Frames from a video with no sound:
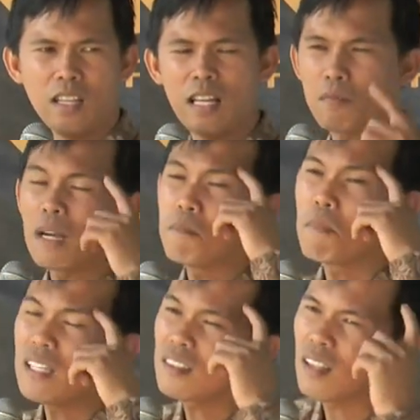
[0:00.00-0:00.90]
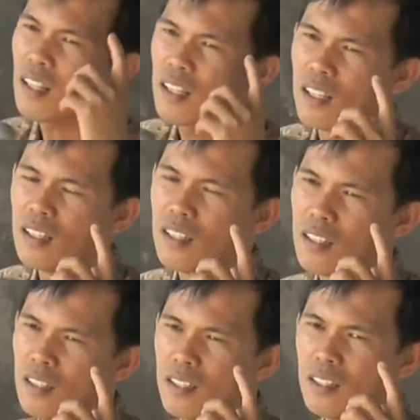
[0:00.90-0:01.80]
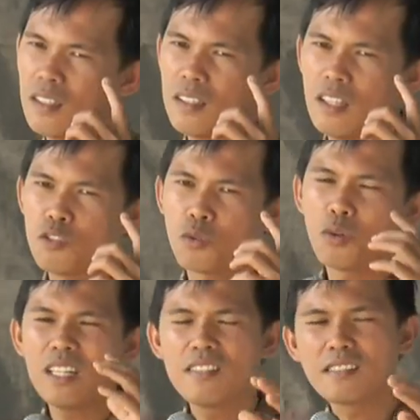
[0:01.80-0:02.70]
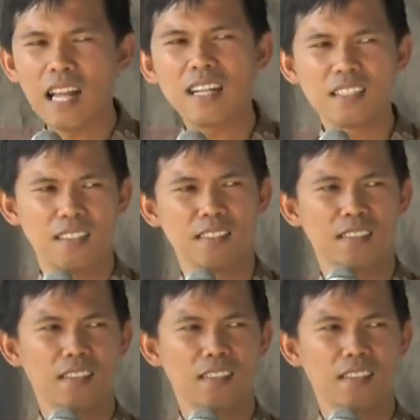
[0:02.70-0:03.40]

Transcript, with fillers: Like my mental is already stagnant.